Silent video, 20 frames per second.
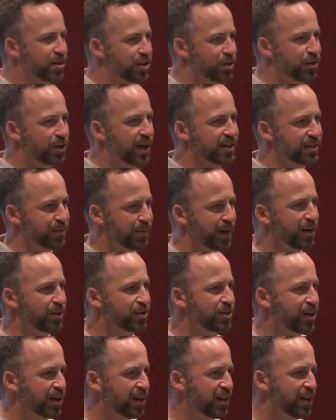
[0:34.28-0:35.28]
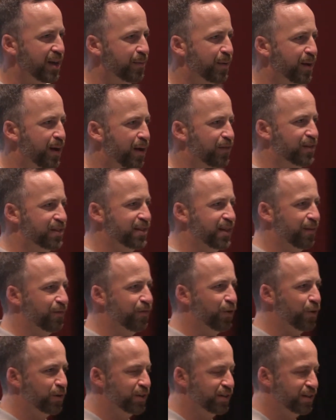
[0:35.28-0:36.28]
to you guys about. I was talking to them, but obviously I'm
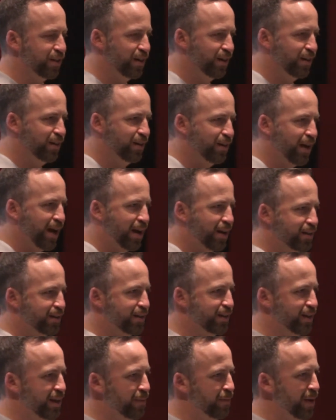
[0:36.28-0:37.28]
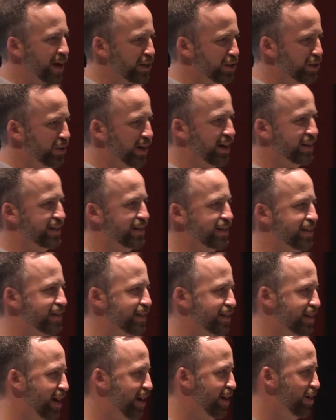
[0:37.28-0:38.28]
focused on how does it impact you guys as
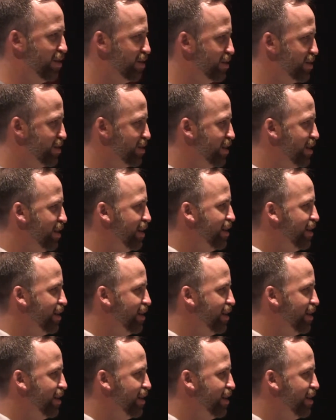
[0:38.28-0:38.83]
designers.